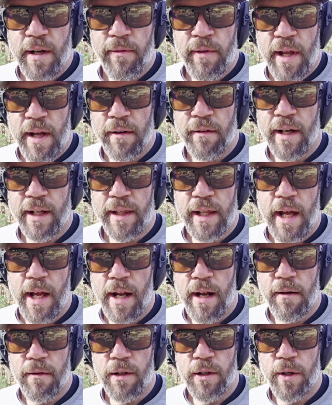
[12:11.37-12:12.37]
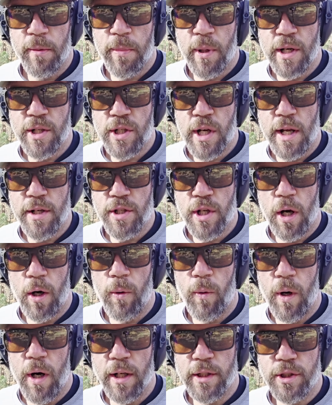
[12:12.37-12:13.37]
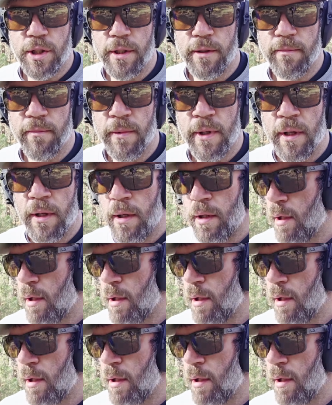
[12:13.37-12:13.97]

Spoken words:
everything like that. I really appreciate y'all watching,